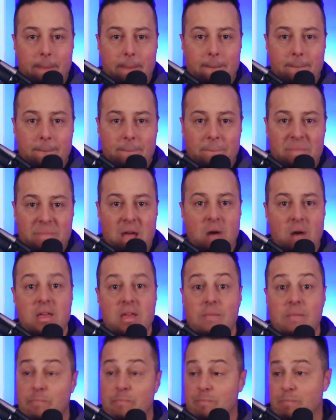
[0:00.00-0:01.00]
Now,
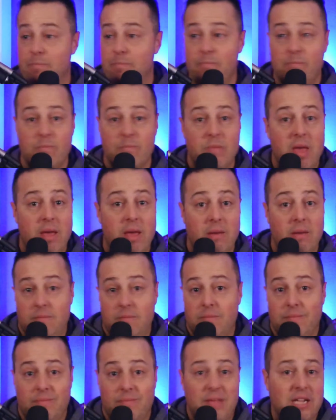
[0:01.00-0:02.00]
hey,
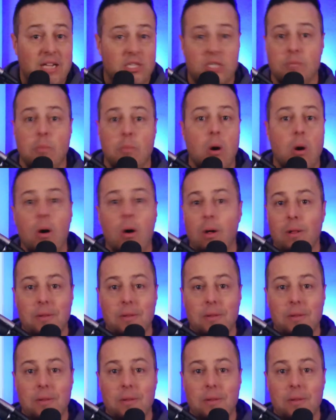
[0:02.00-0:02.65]
that's small.